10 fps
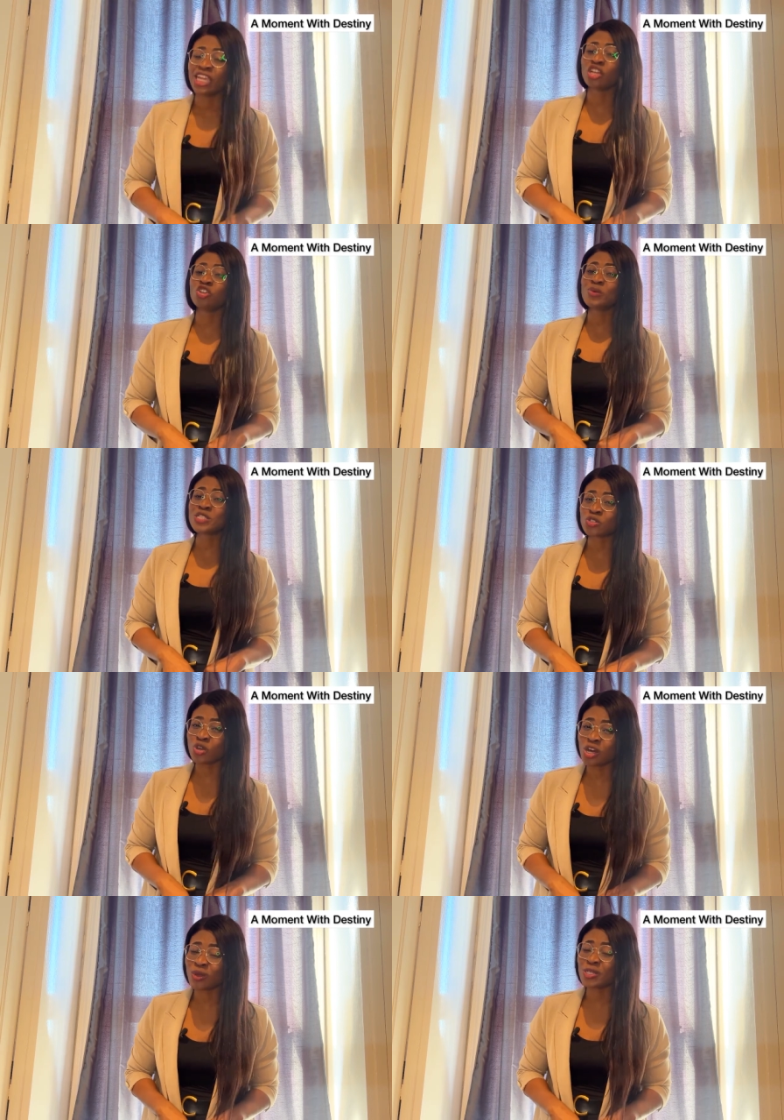Glory to
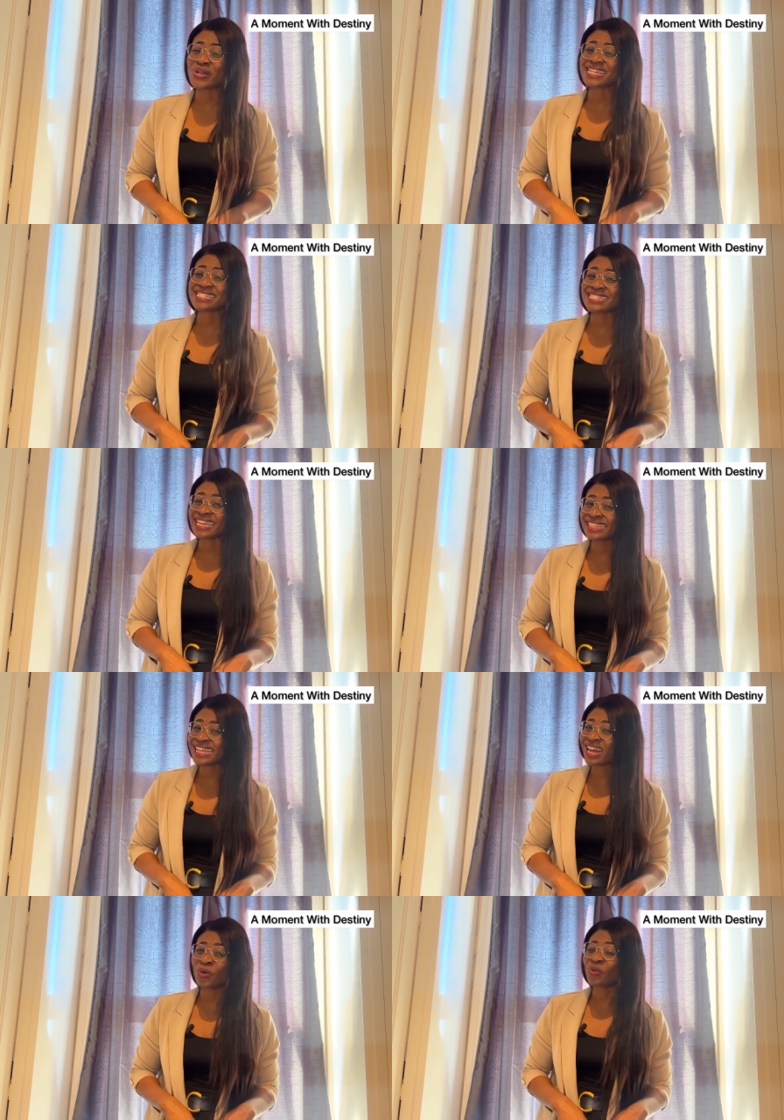God. What we are saying
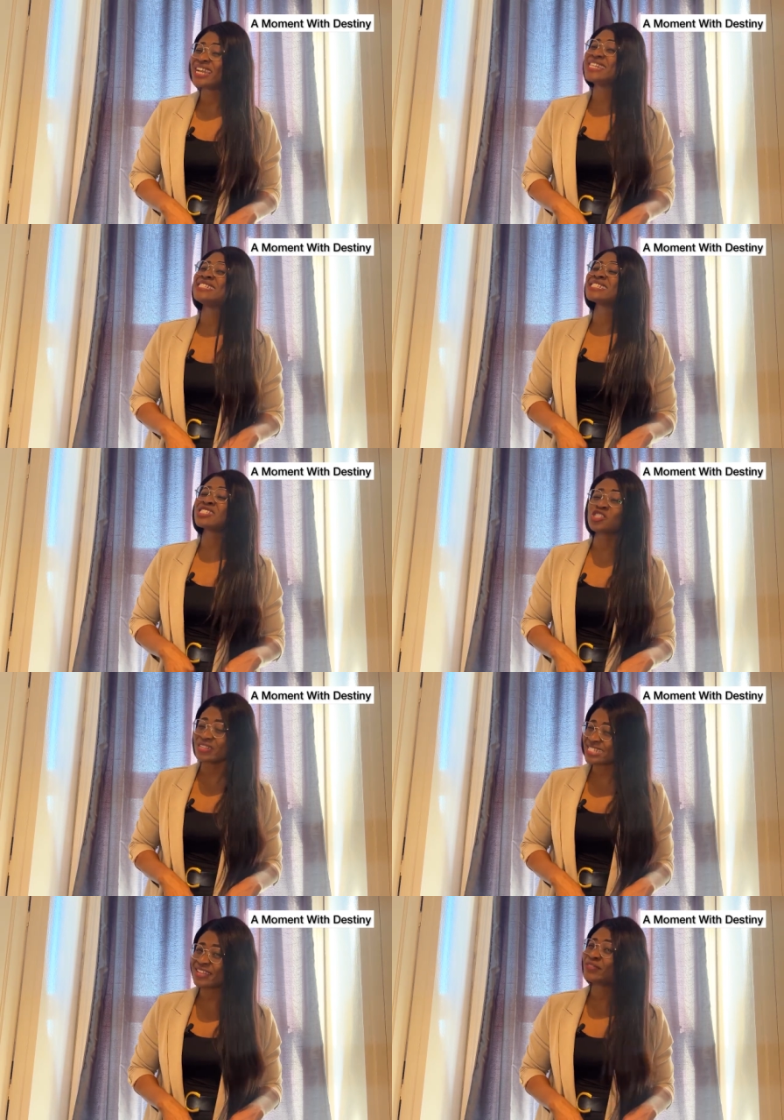now, it's
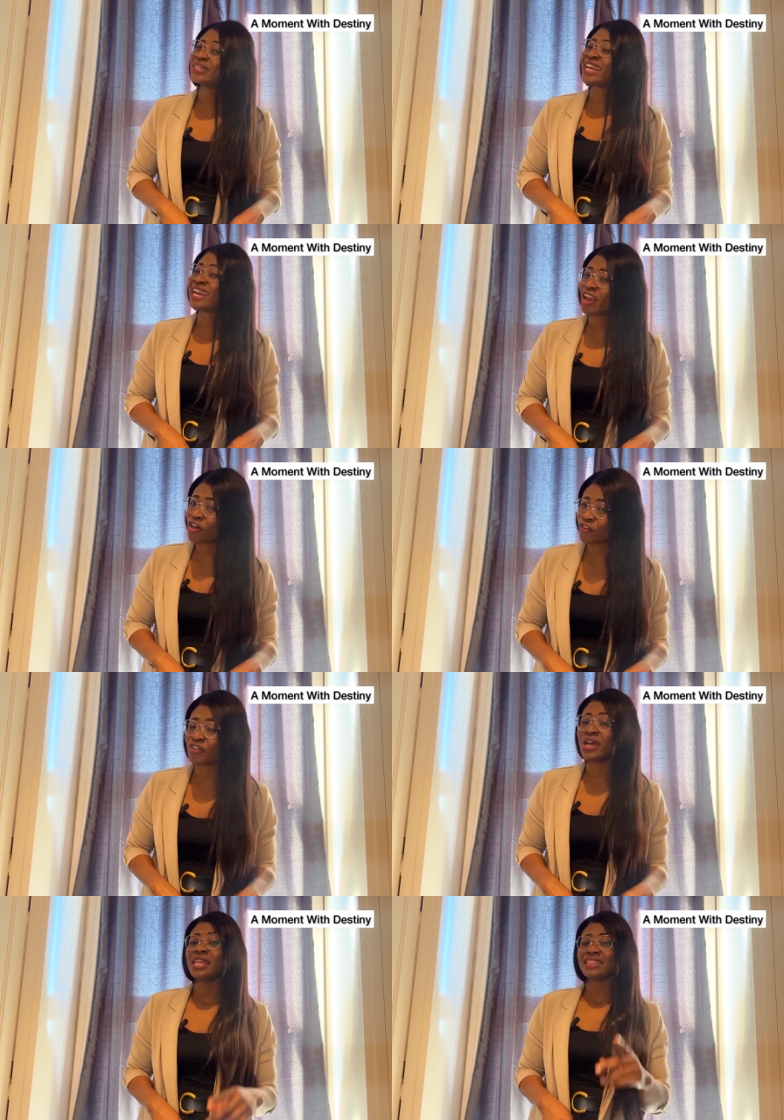not even
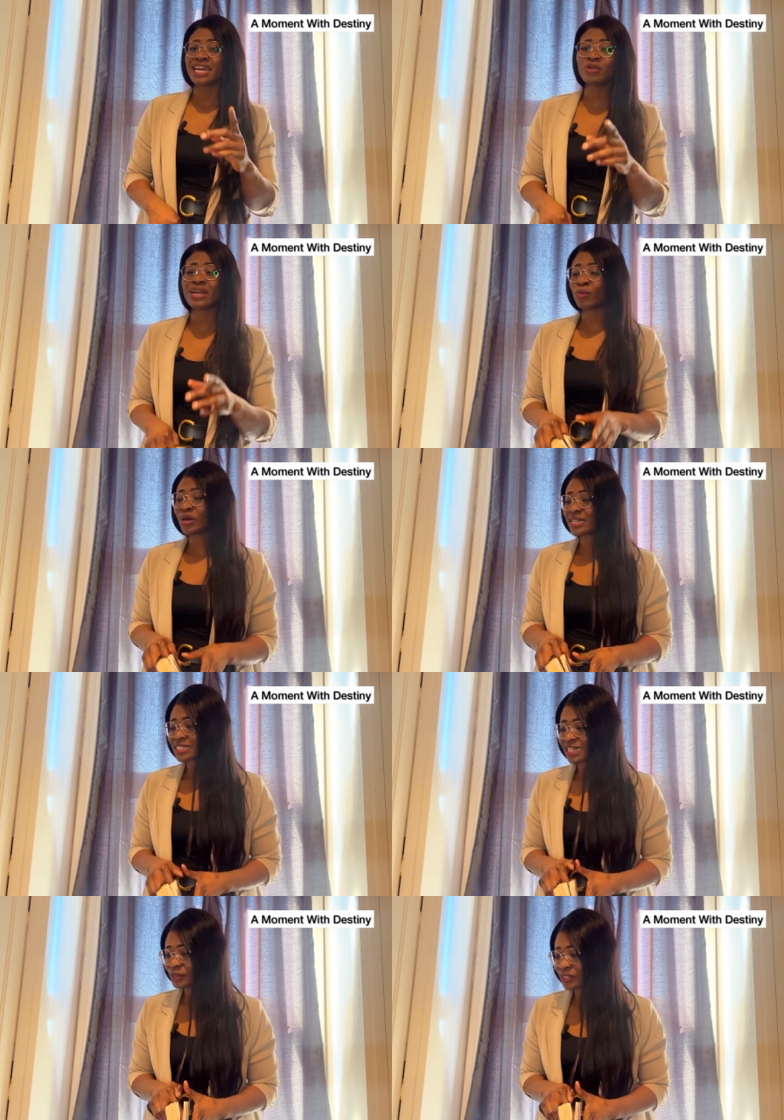enough. Now, look at what the
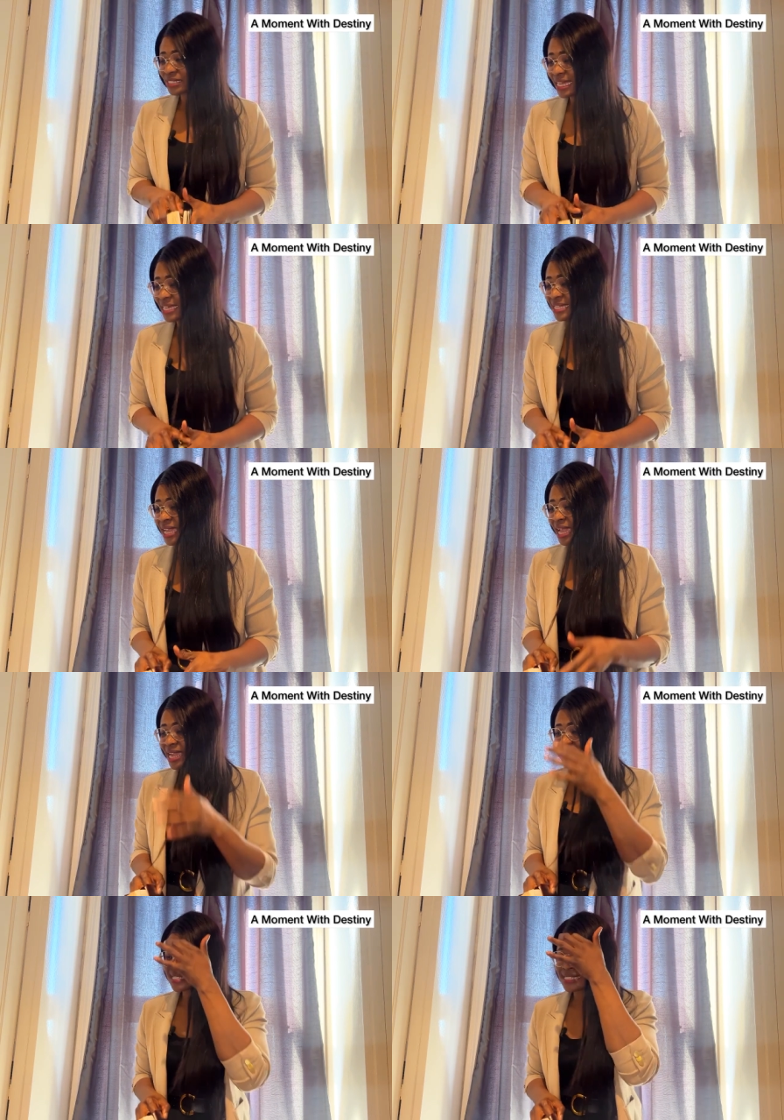scripture said
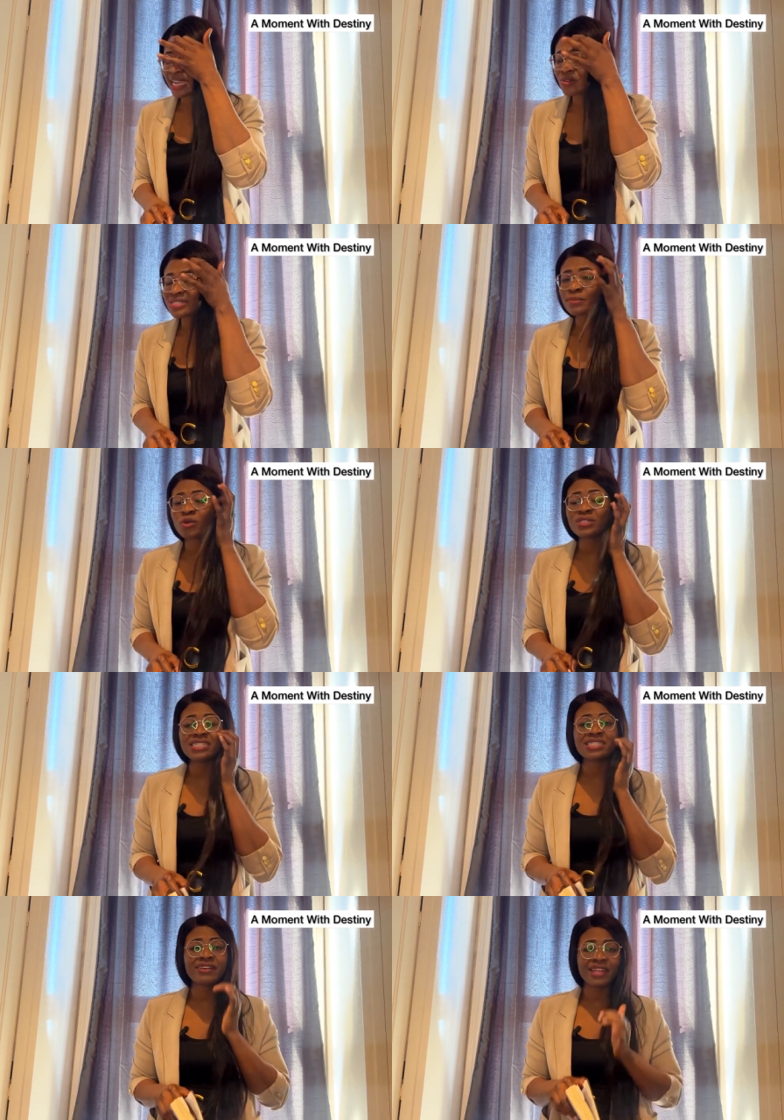in 2
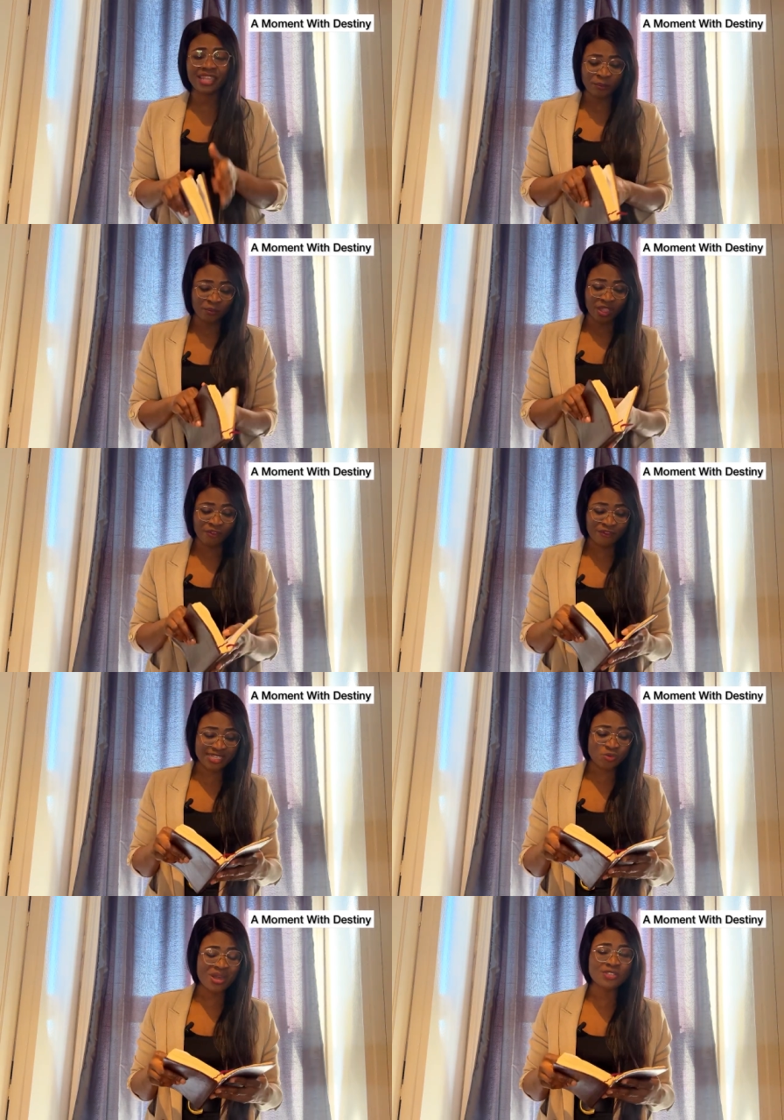Timothy 3,
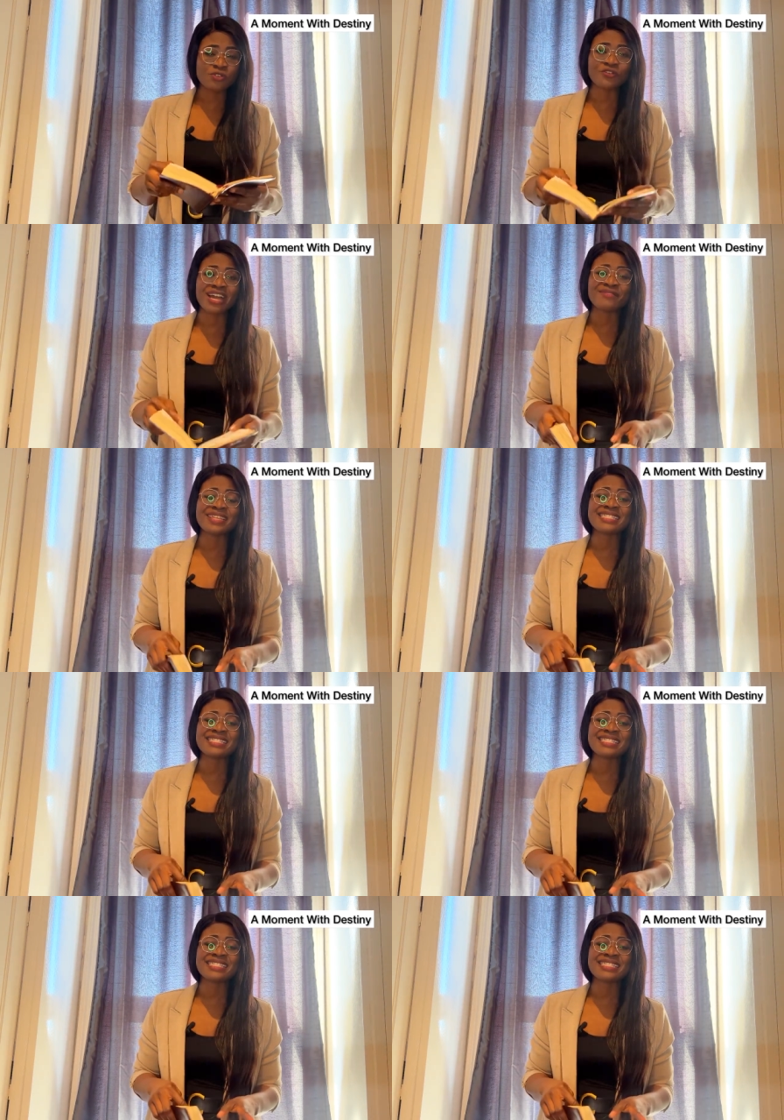verse 1 to 5.